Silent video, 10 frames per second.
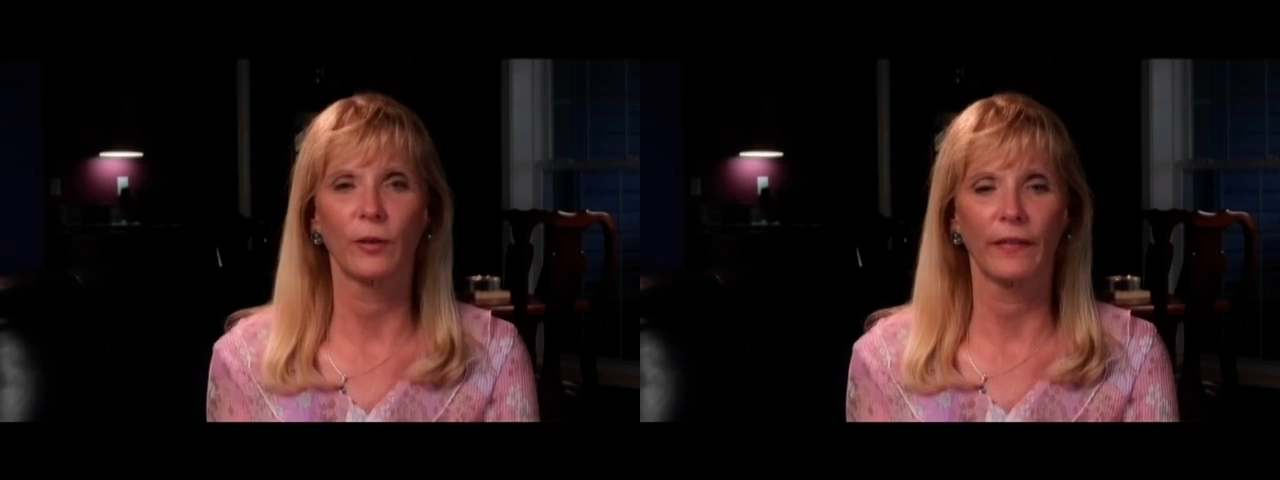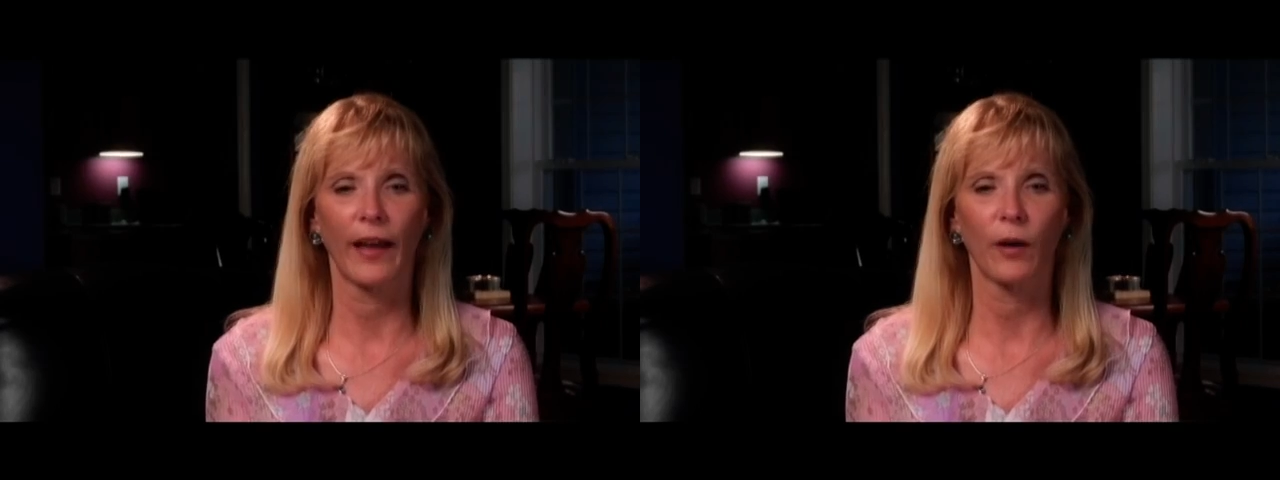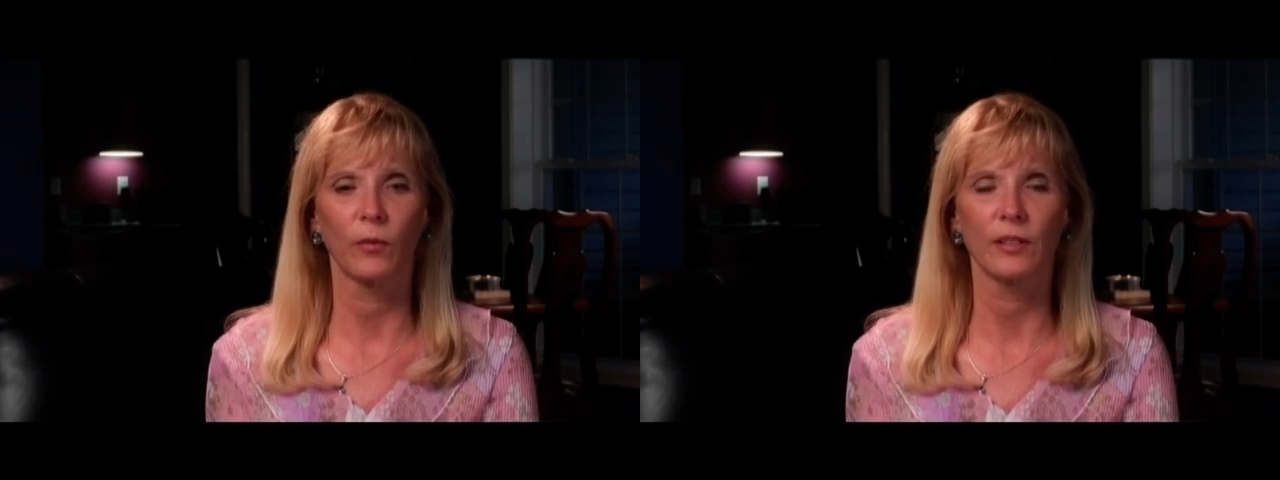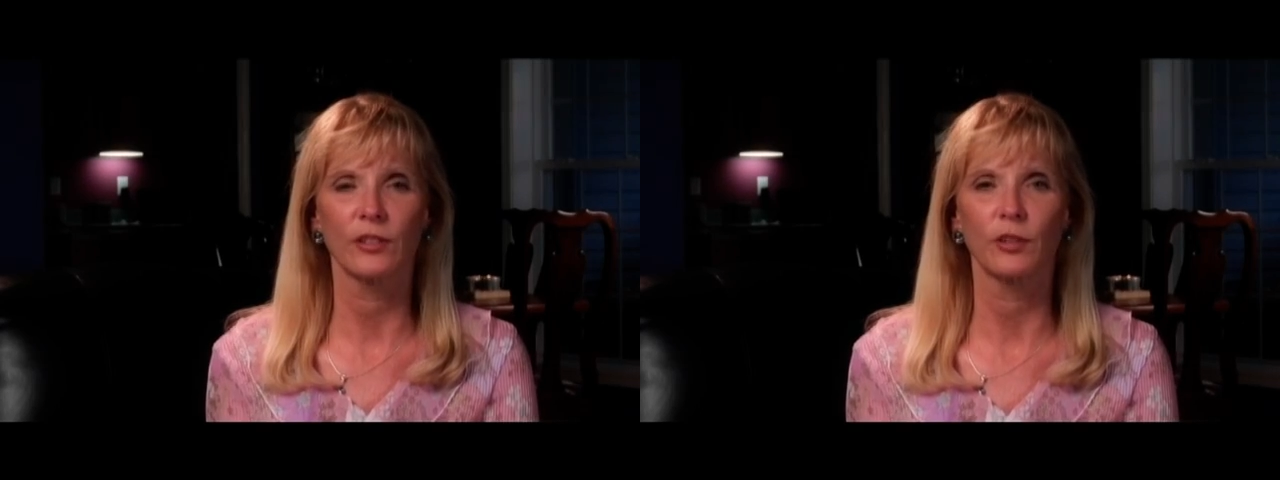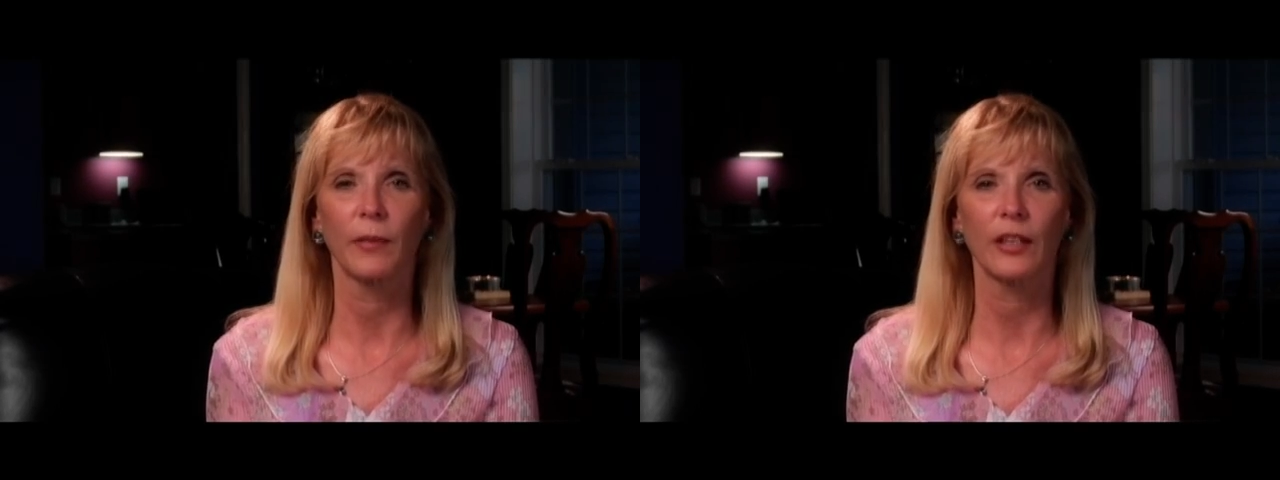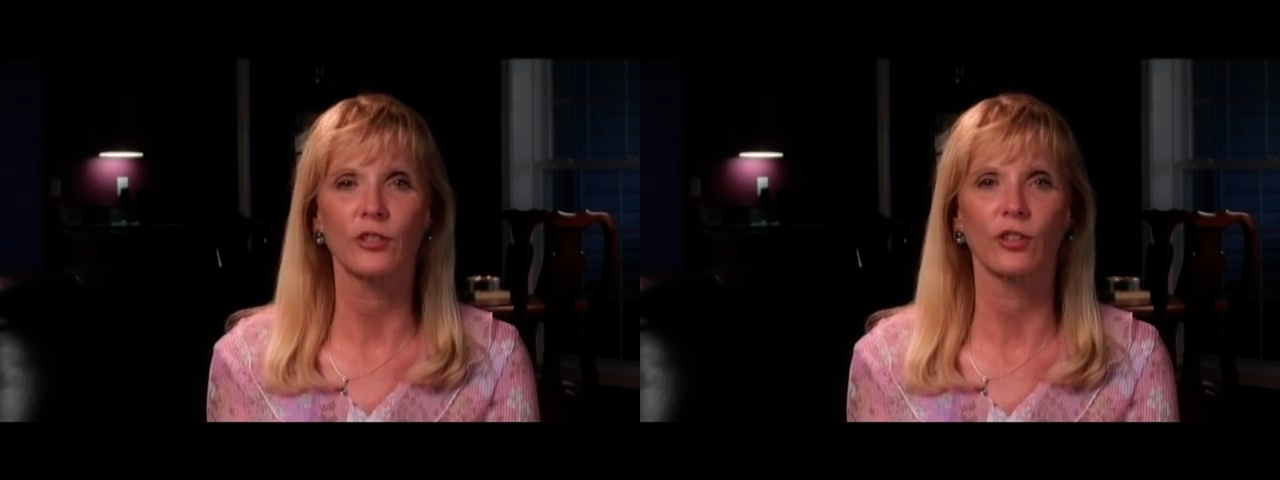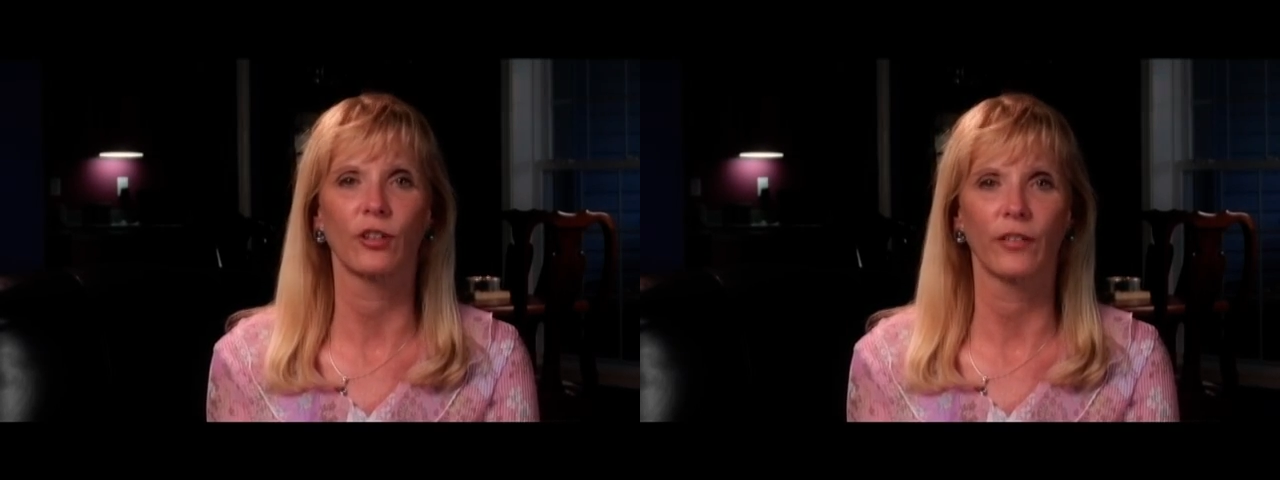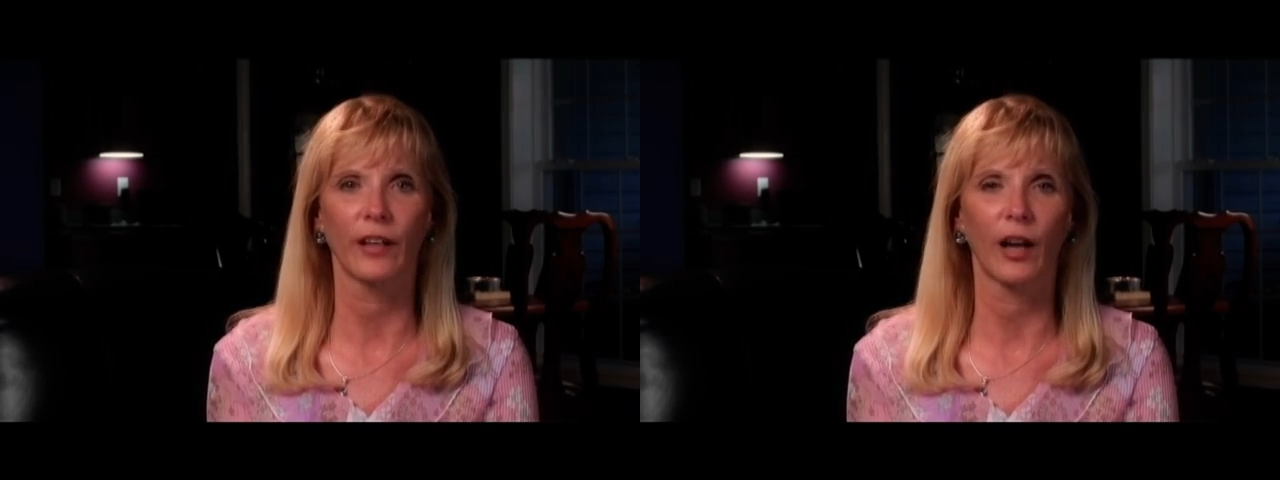and that was to make
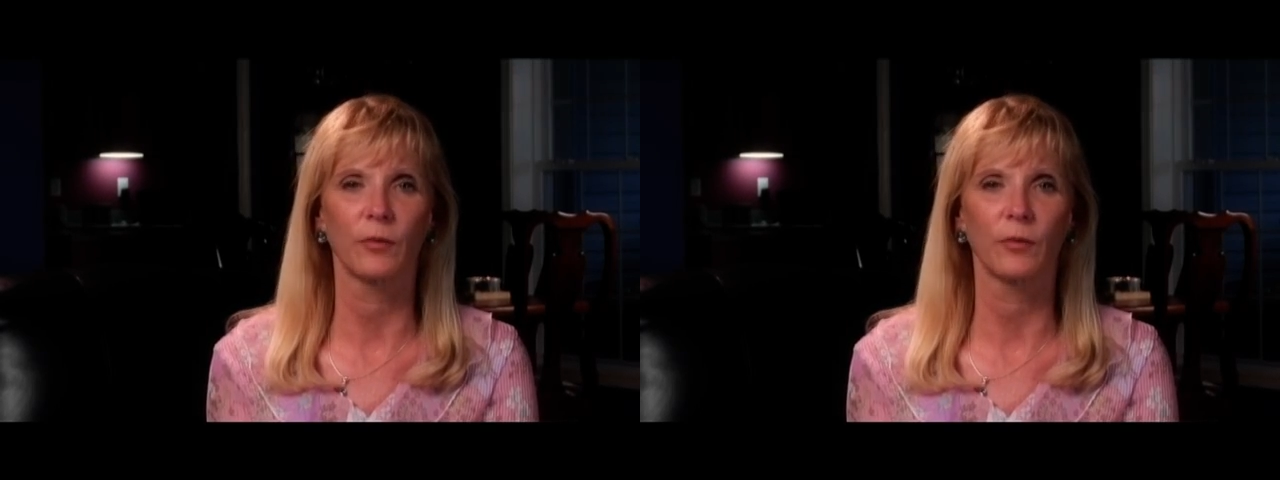sure that I